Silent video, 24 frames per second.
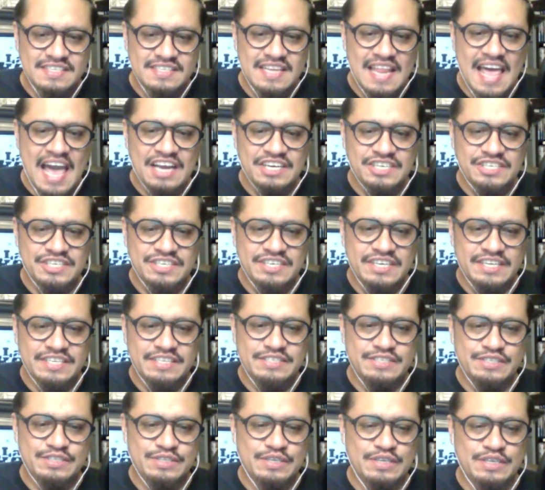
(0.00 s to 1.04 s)
a slasher,
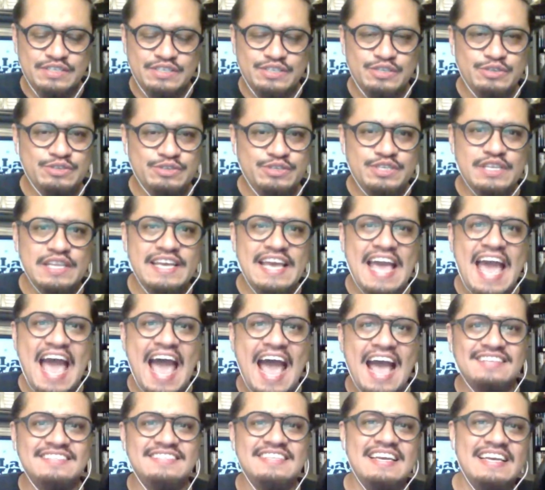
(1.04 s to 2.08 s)
it usually
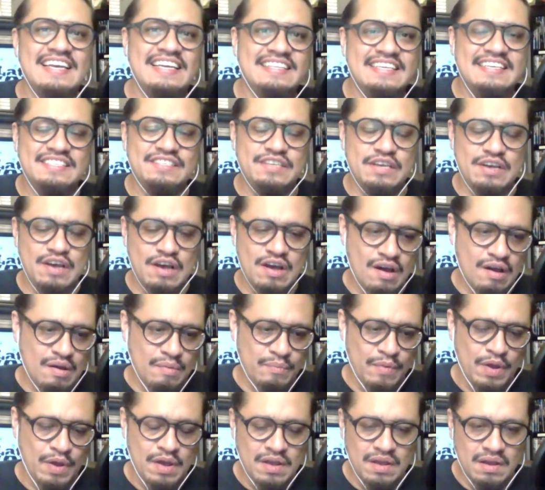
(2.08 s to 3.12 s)
has like these
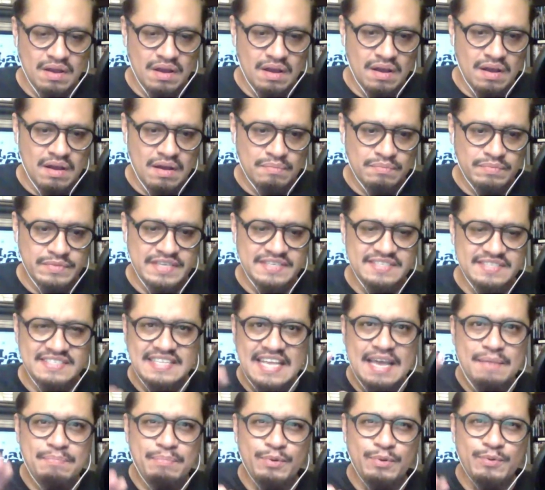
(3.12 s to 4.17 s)

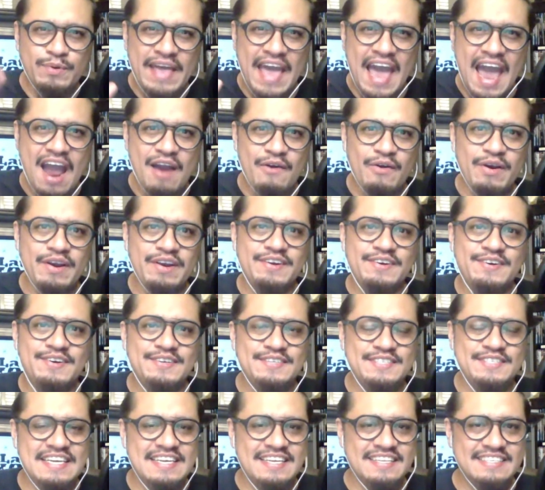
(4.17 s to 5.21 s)
staple
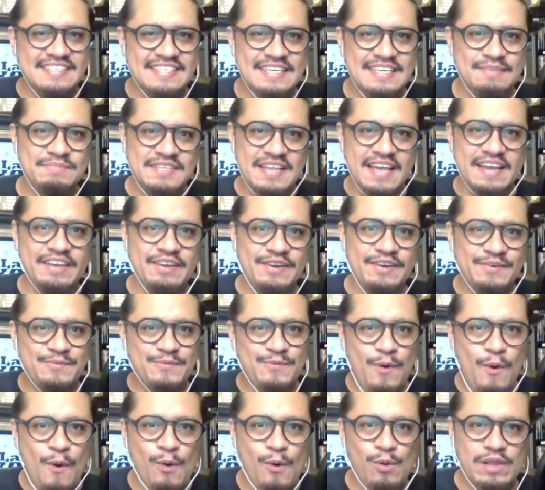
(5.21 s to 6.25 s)
characters, and it seems like your
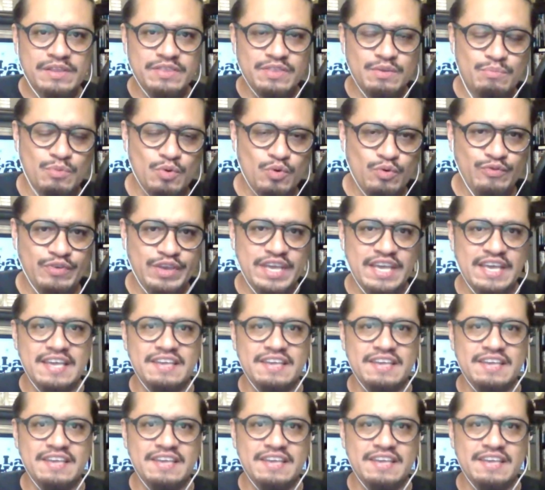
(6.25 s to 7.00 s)
role in the movie